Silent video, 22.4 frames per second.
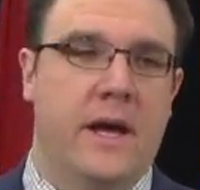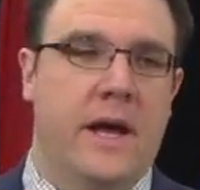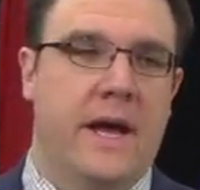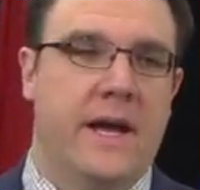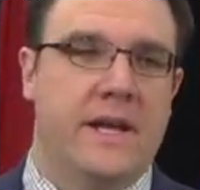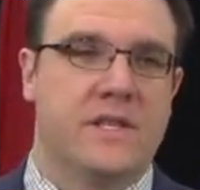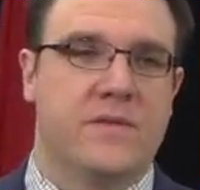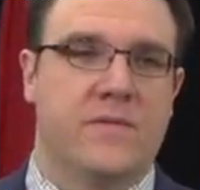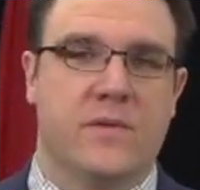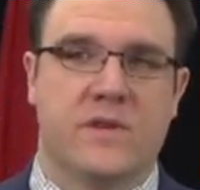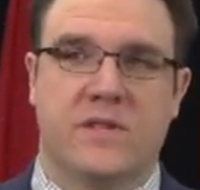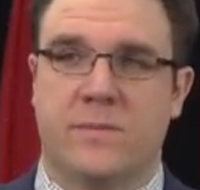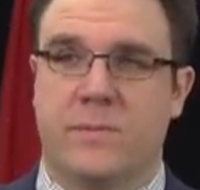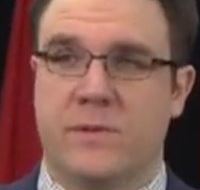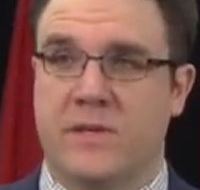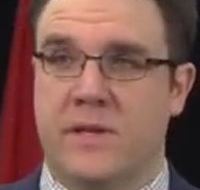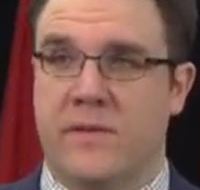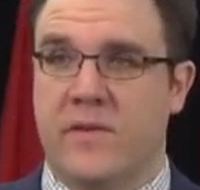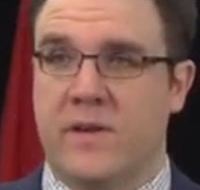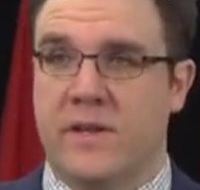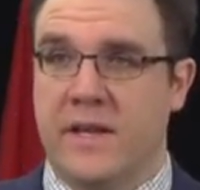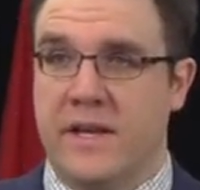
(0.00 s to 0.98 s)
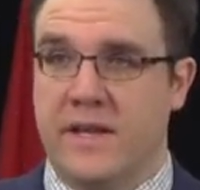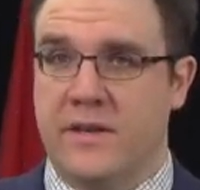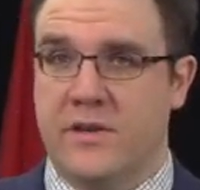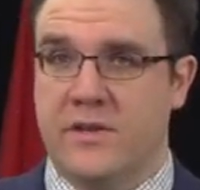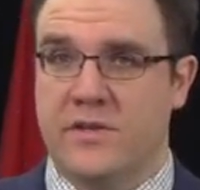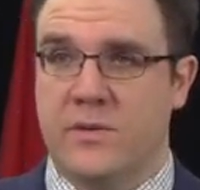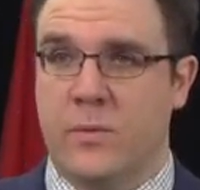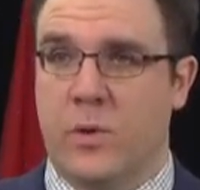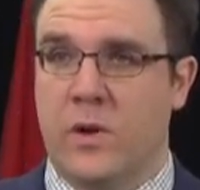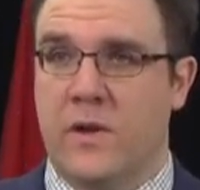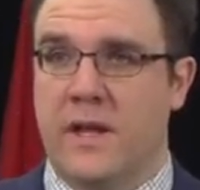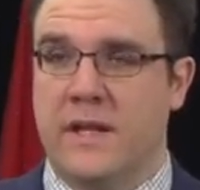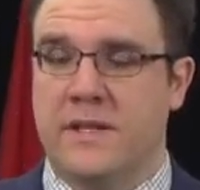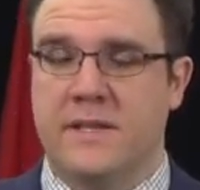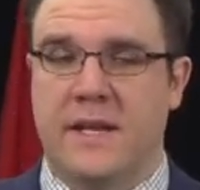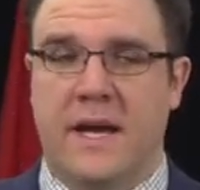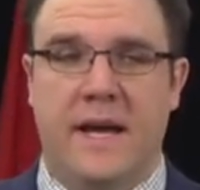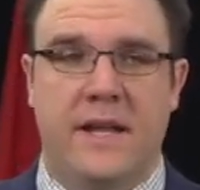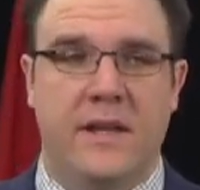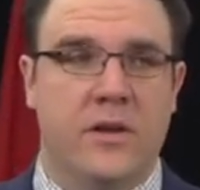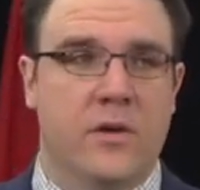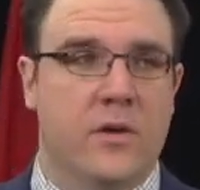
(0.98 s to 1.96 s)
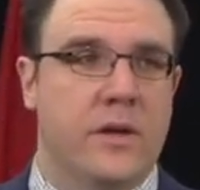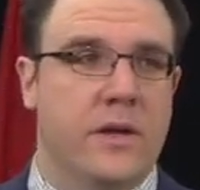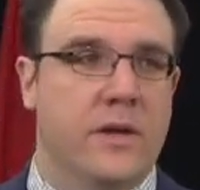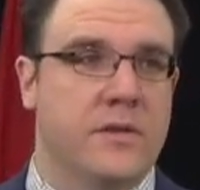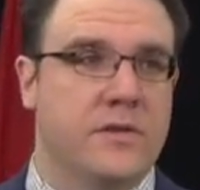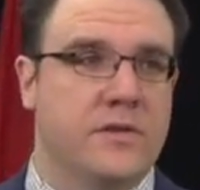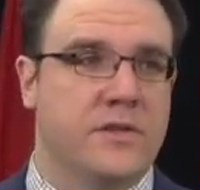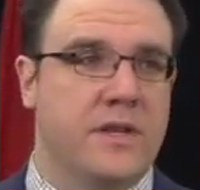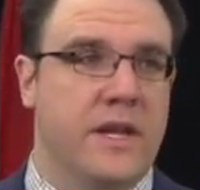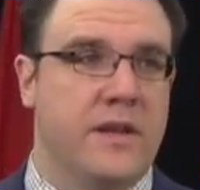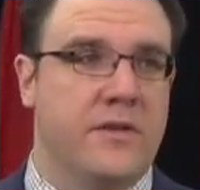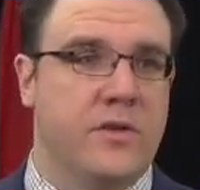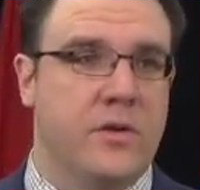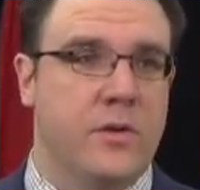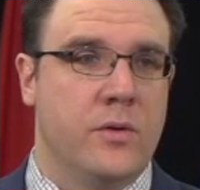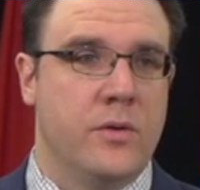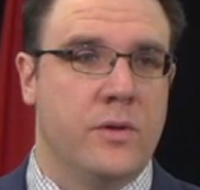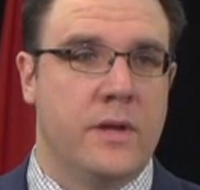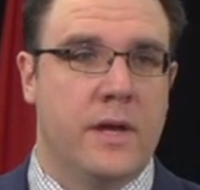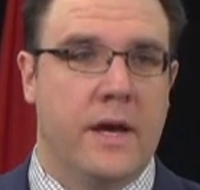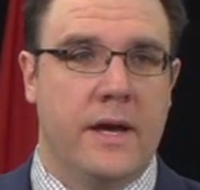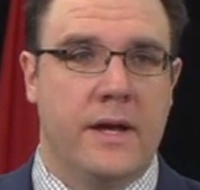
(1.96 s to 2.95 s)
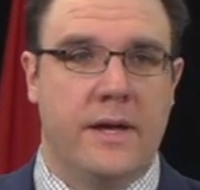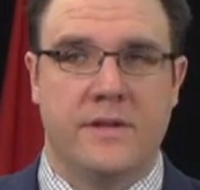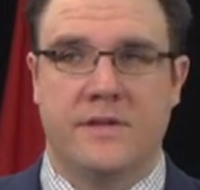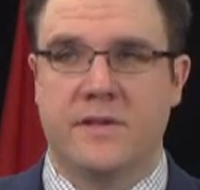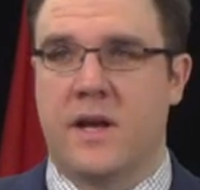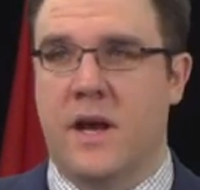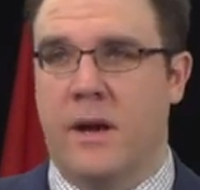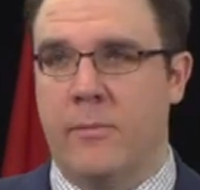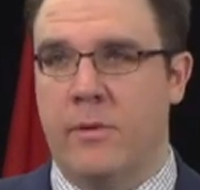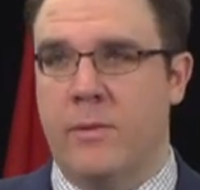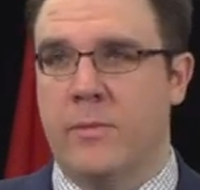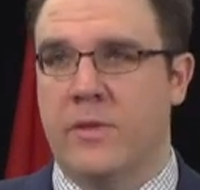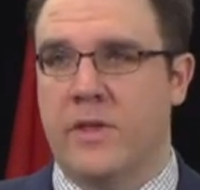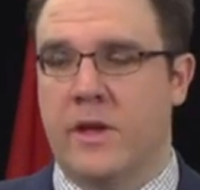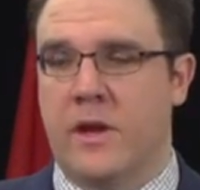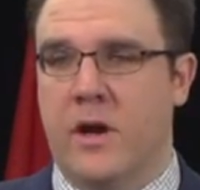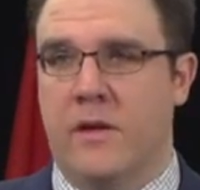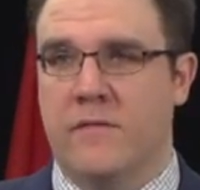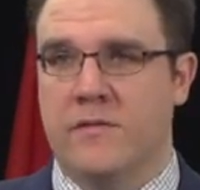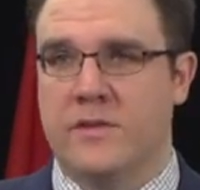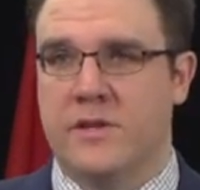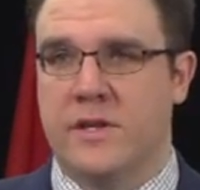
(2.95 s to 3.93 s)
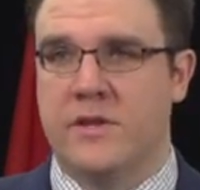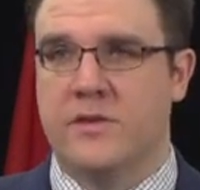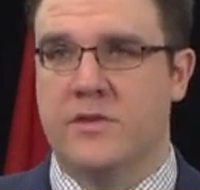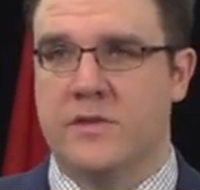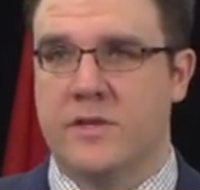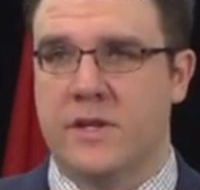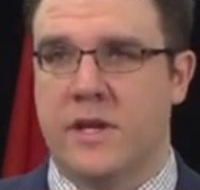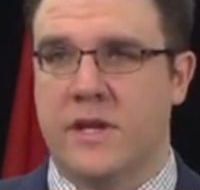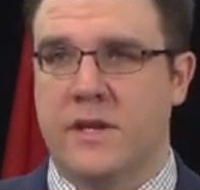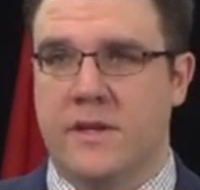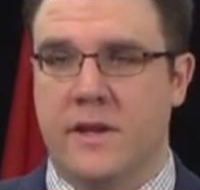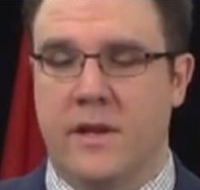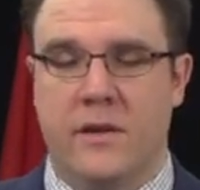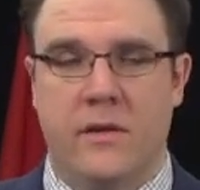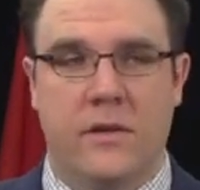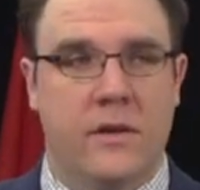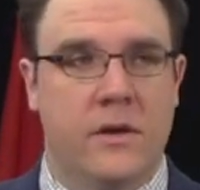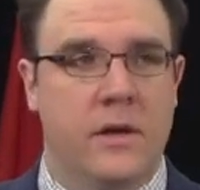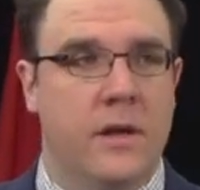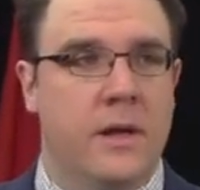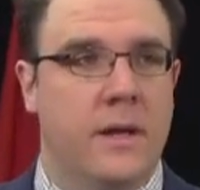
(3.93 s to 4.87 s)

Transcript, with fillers: As for specific details on where that's at, you'll stay tuned. Uh, it's coming, but the conversations continue.